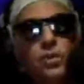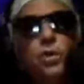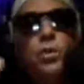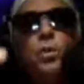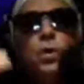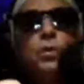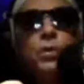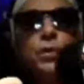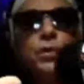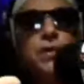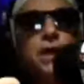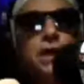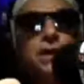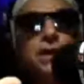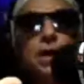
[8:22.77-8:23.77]
When we're in
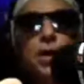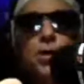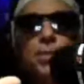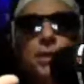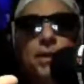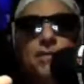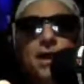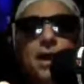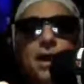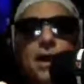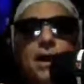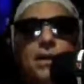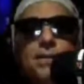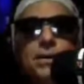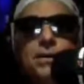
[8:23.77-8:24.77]
that dope
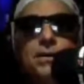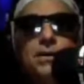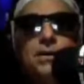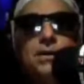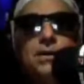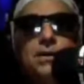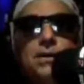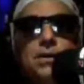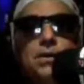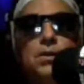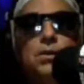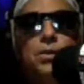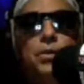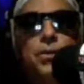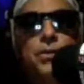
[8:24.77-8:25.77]
vibe,
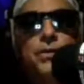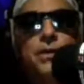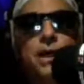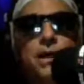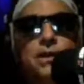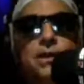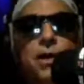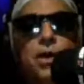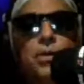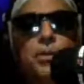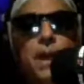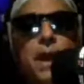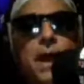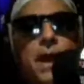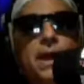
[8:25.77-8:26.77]
when we're in that dope
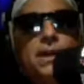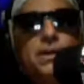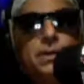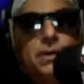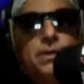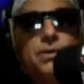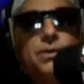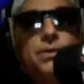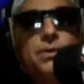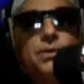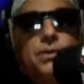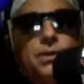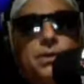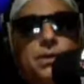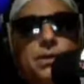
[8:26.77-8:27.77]

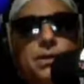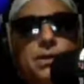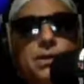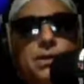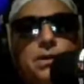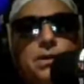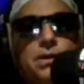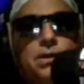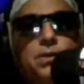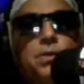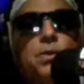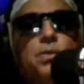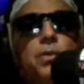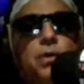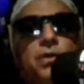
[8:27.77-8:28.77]
attitude,
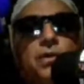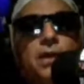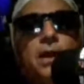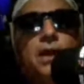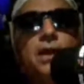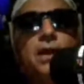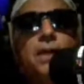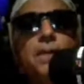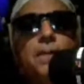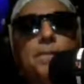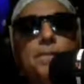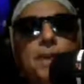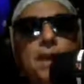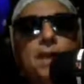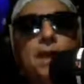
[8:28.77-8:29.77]
when we're in that
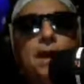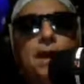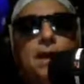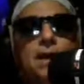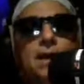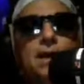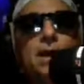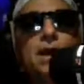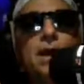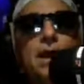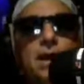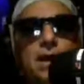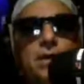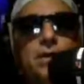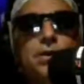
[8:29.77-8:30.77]
midnight
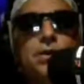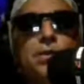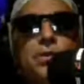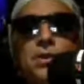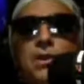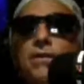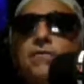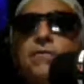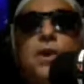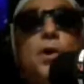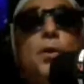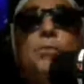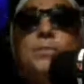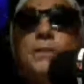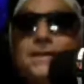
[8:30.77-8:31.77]
attitude of
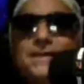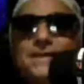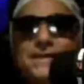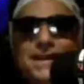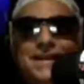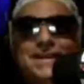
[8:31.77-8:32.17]
dopeness,